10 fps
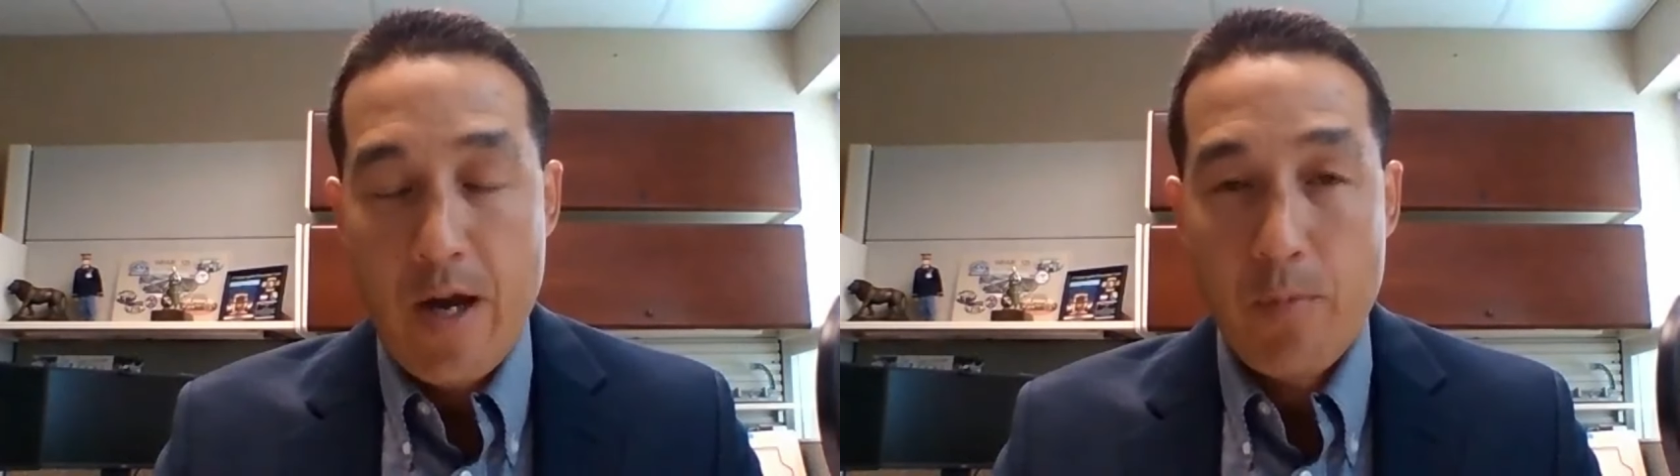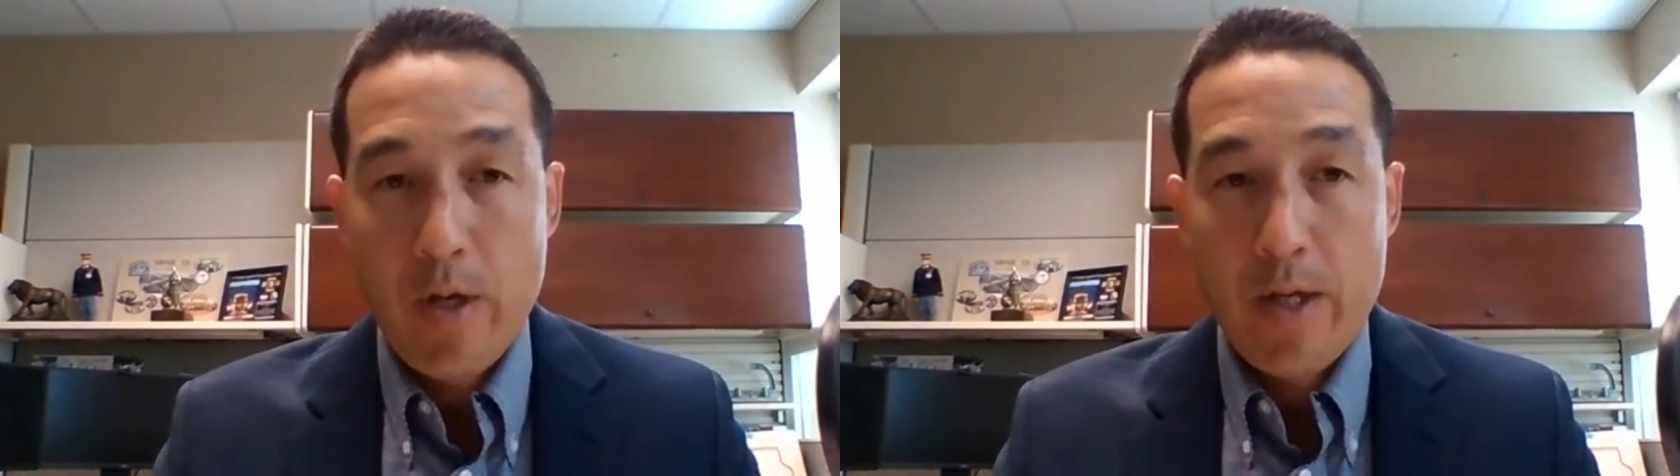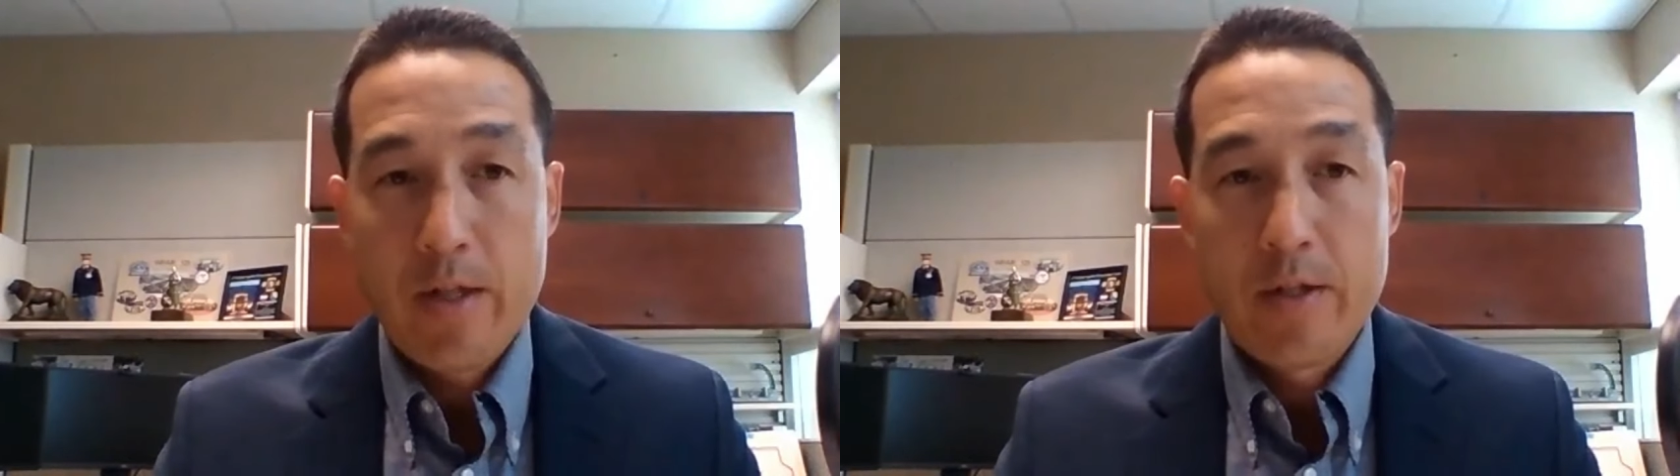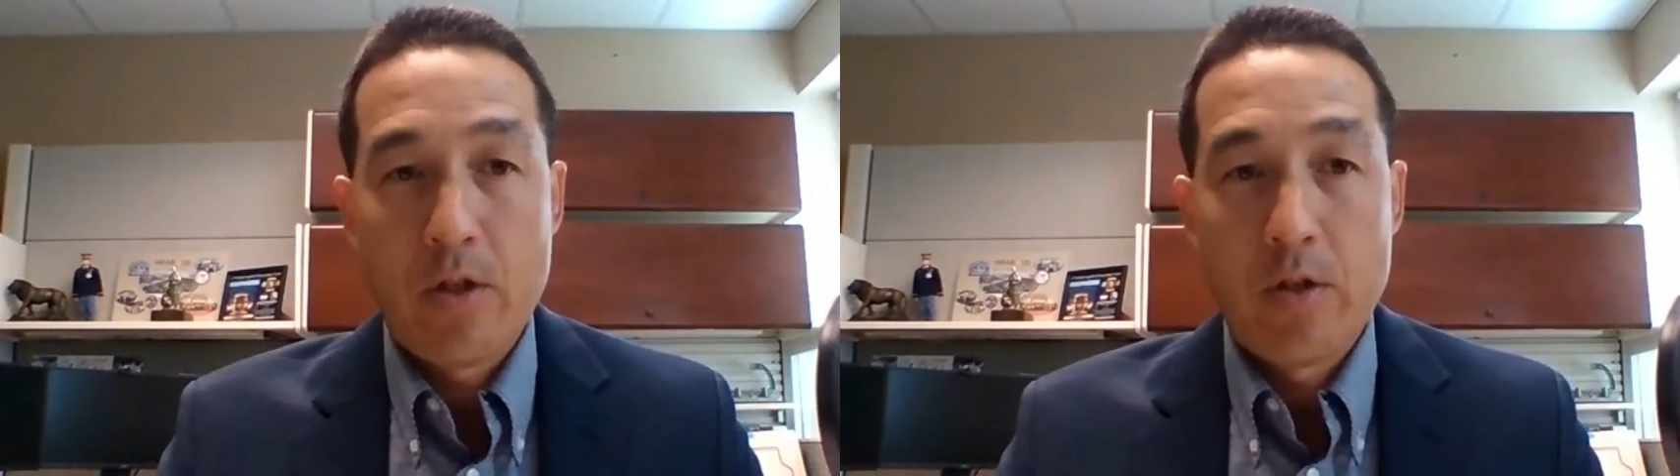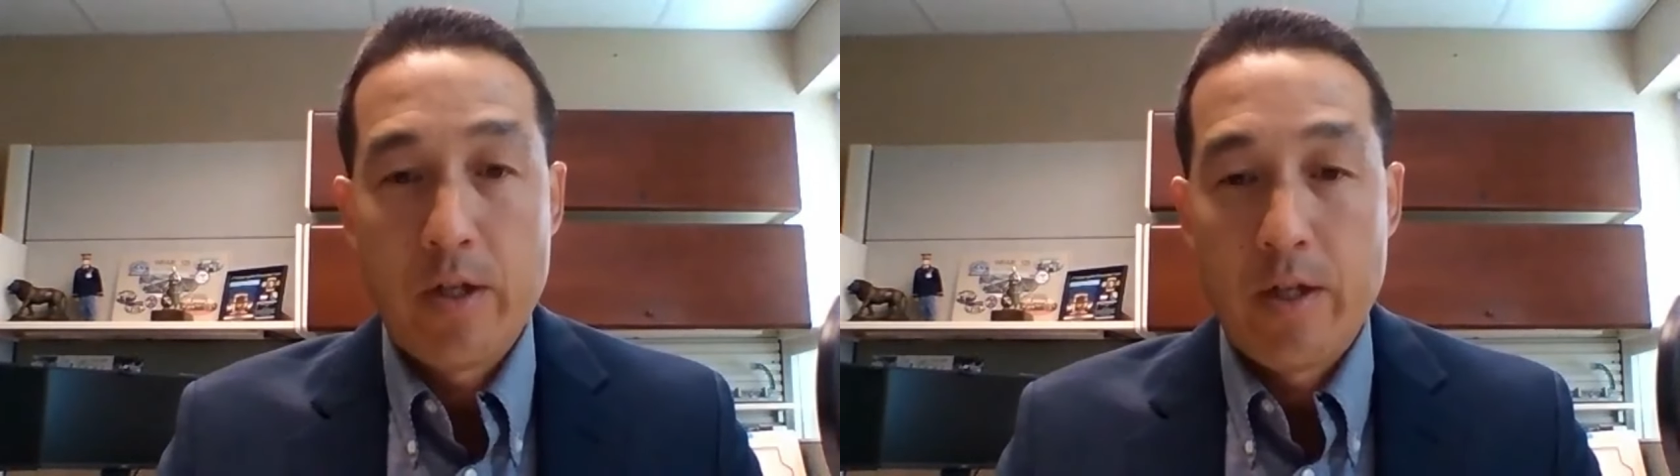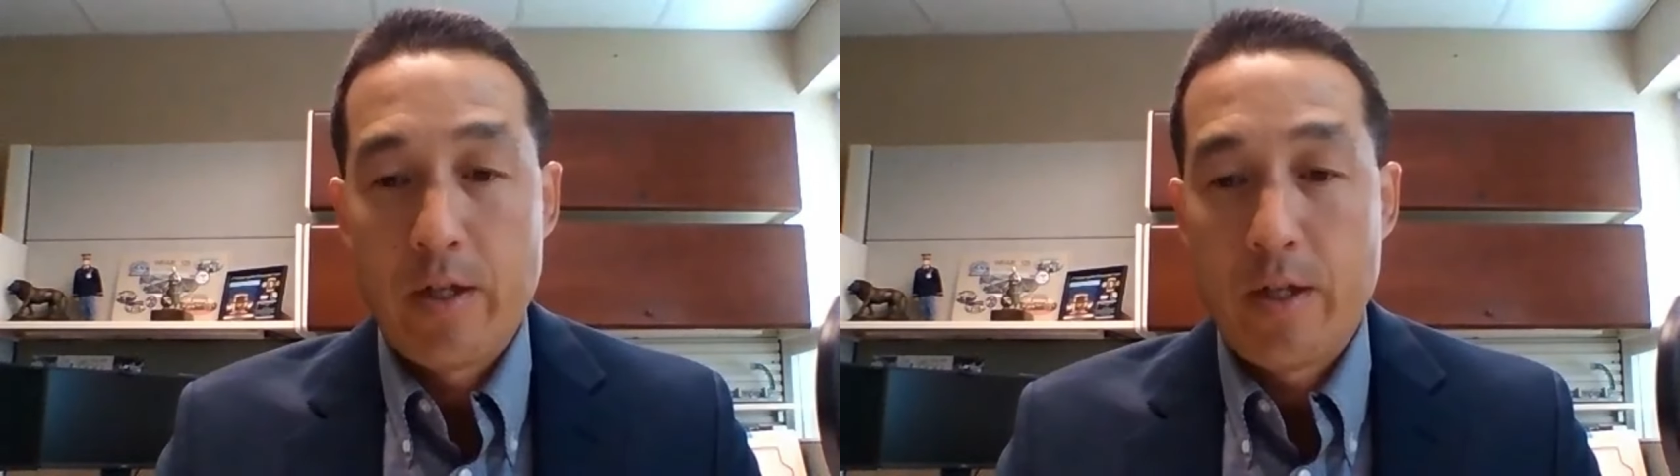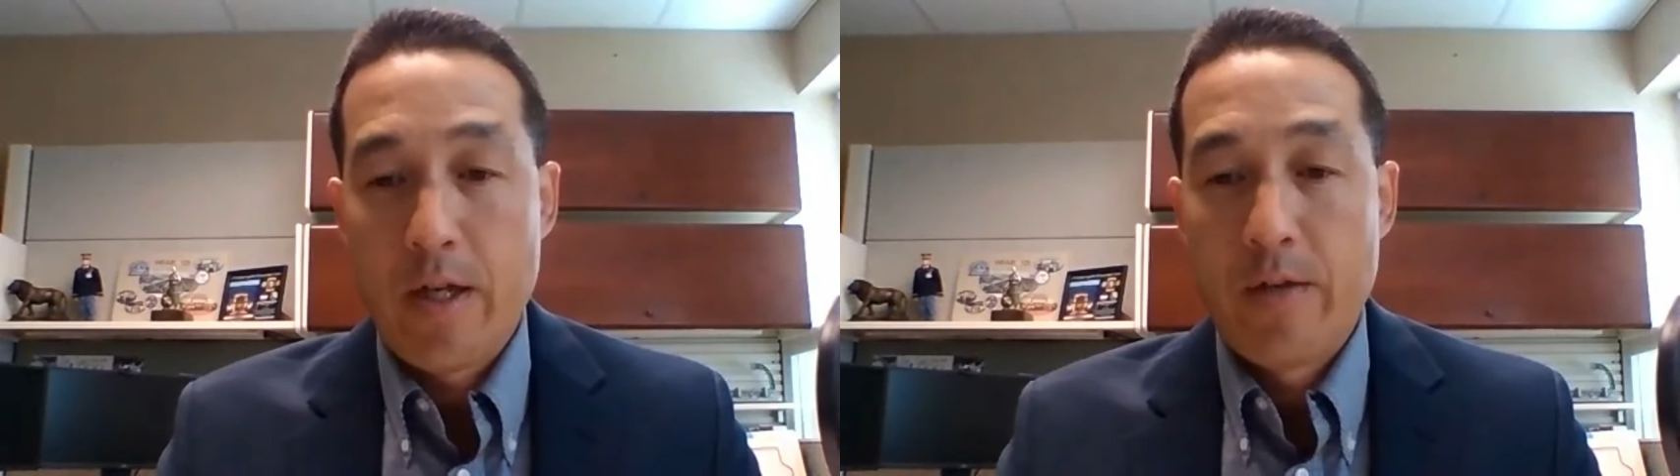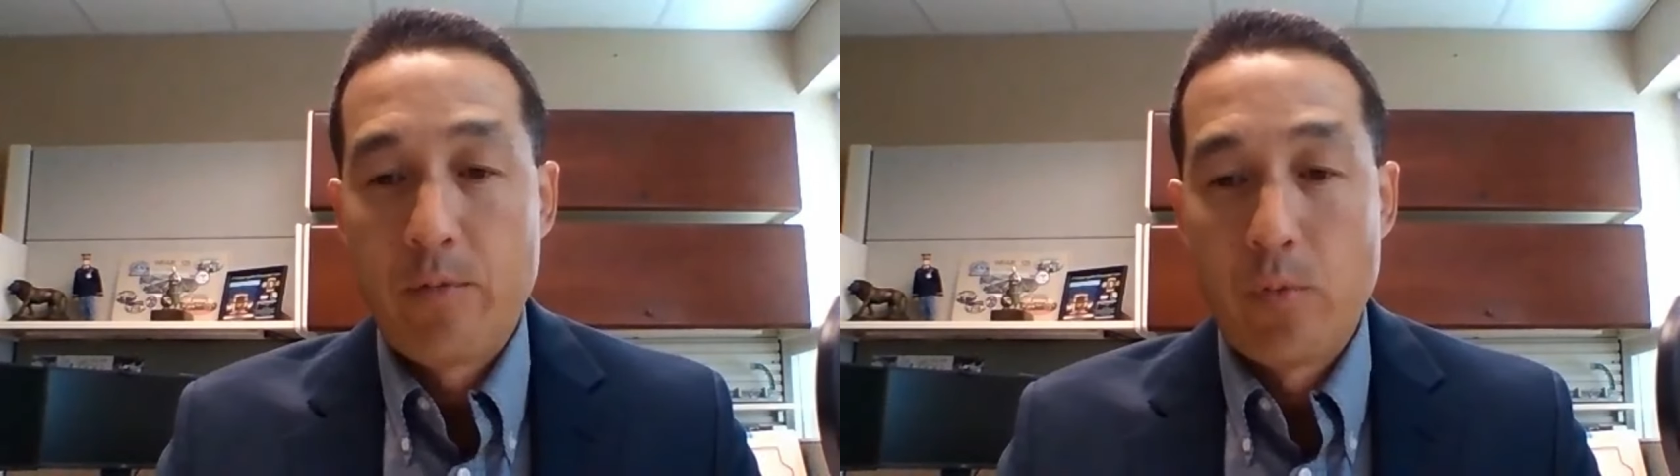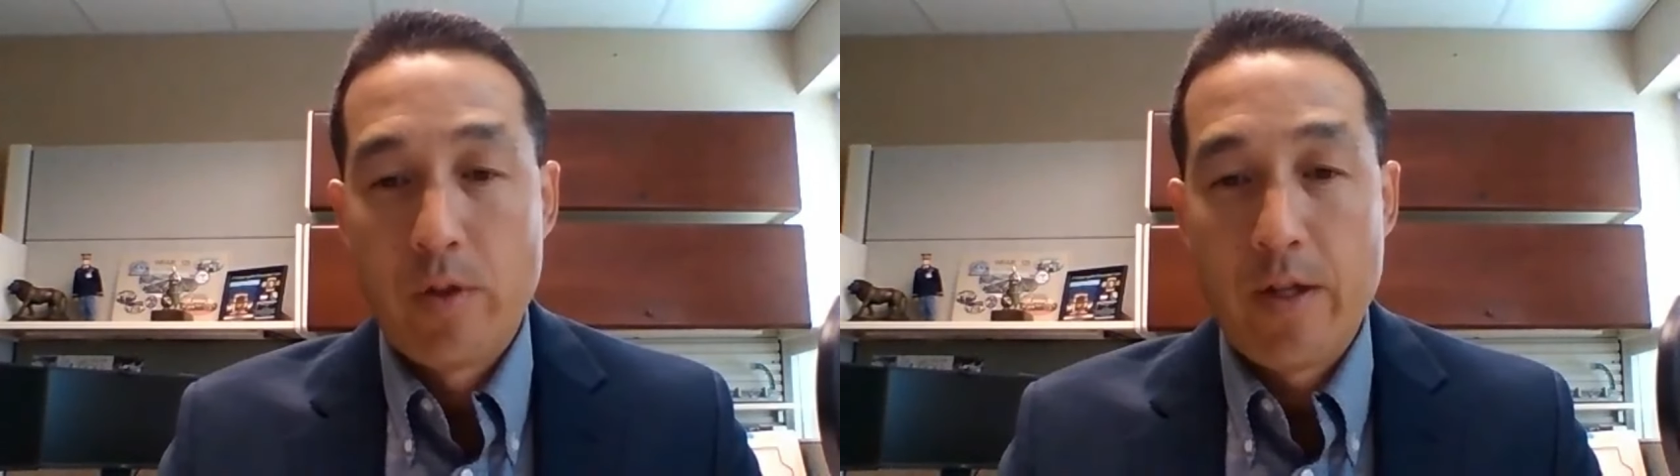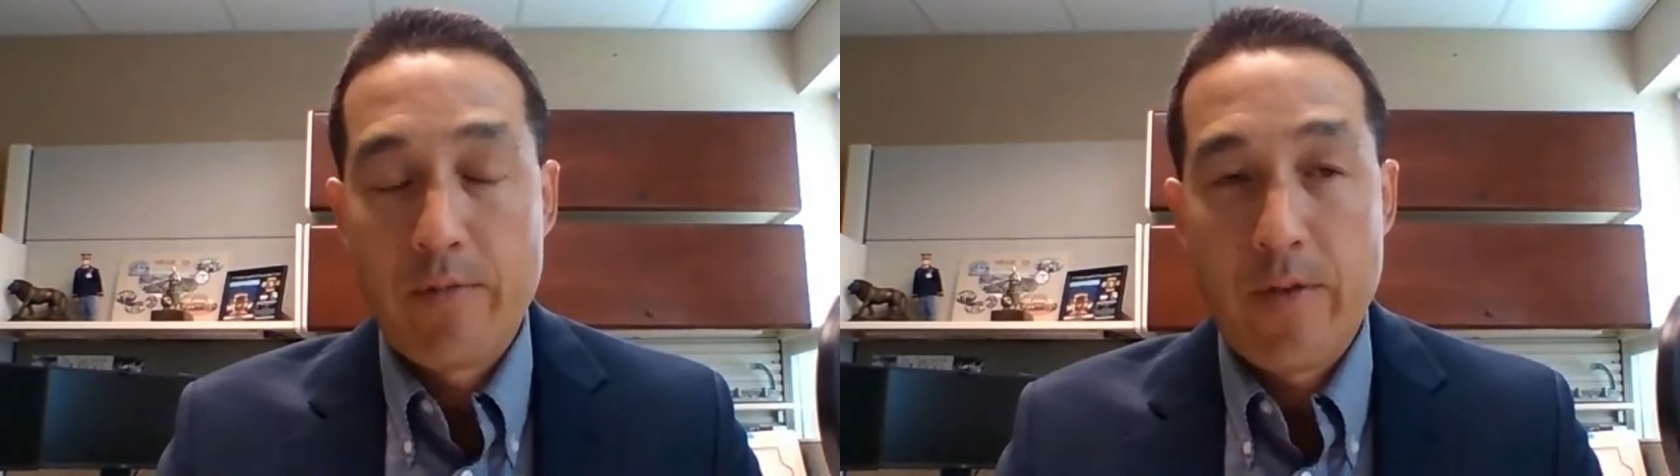outbreak started to kind of
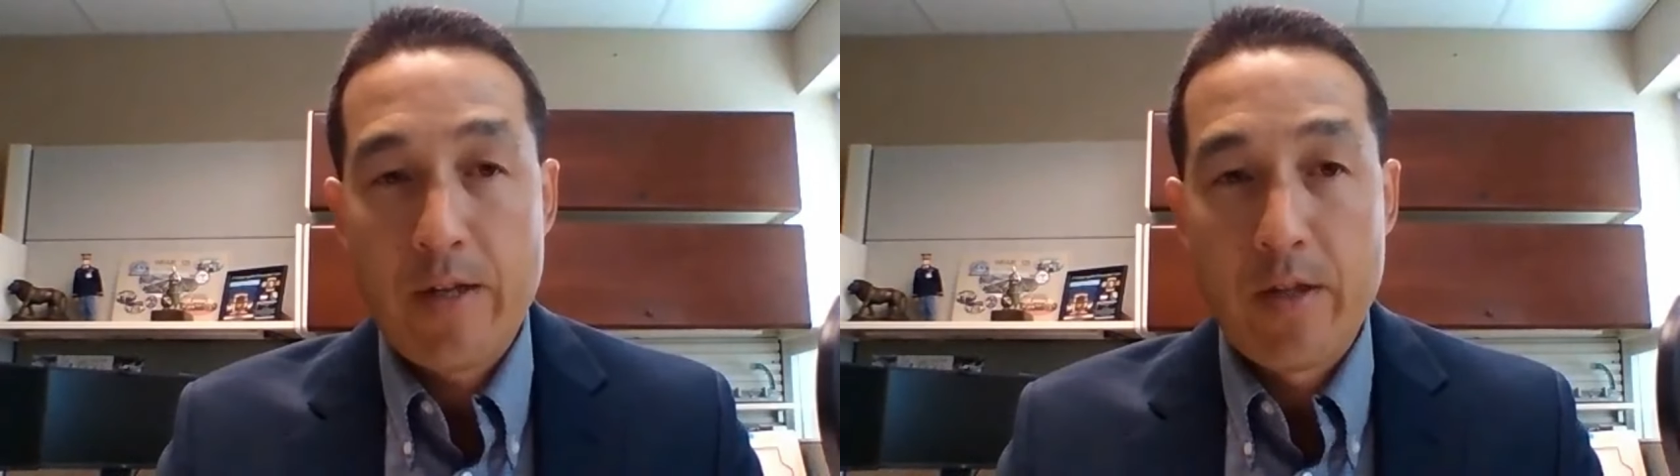really affect